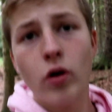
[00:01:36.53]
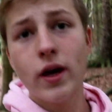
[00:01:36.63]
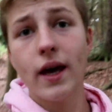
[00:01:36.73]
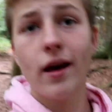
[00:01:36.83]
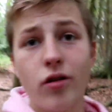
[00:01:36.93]

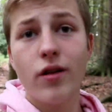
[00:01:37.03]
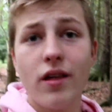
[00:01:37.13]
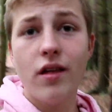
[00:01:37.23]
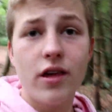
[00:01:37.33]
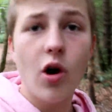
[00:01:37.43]
Okay guys, so
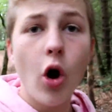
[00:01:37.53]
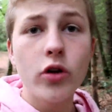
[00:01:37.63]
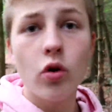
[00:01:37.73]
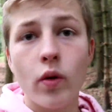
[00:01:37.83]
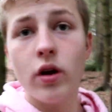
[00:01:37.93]
this is the
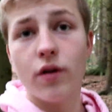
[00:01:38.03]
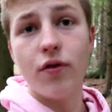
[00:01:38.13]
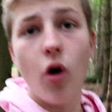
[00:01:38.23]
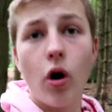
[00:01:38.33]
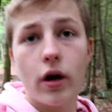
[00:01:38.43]
audio when you're
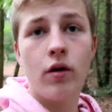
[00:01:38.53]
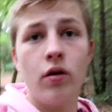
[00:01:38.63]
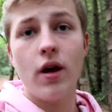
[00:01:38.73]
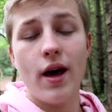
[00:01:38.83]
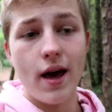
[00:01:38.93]

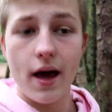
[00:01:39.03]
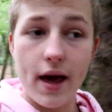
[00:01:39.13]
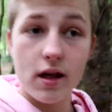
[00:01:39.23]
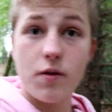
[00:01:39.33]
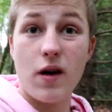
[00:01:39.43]
vlogging.
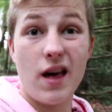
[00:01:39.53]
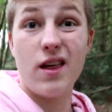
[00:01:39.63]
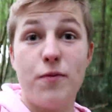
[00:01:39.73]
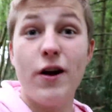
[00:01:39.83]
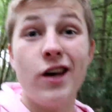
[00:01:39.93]

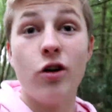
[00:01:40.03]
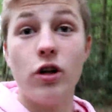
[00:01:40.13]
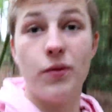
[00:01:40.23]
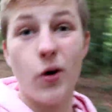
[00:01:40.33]
It's pretty good, to be